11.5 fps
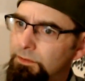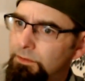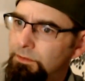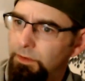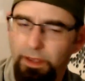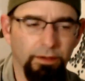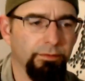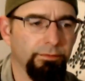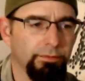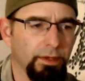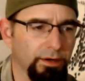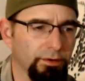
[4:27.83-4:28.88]
Yeah,
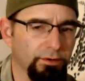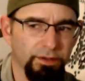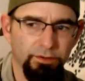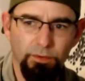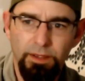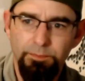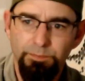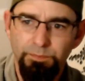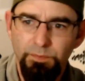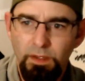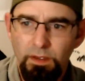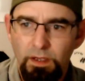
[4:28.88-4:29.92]
I don't know either way.
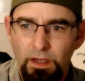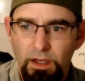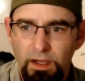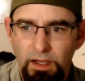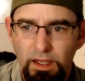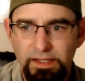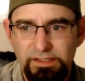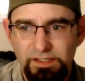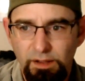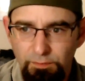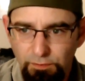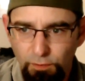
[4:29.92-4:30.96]
X
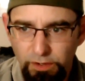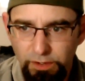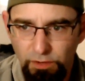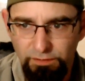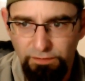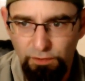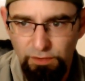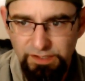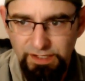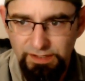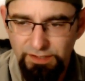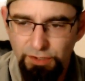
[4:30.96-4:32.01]
sub
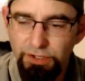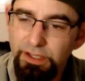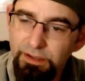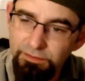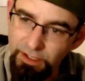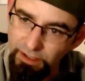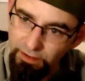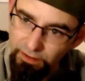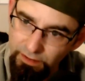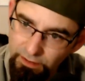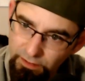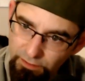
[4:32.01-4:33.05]
4146, good evening
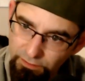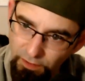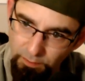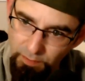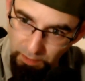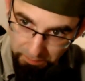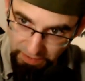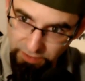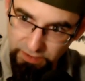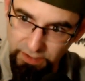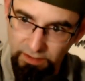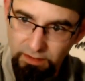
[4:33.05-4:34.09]
from
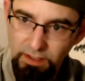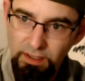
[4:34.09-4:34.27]
America.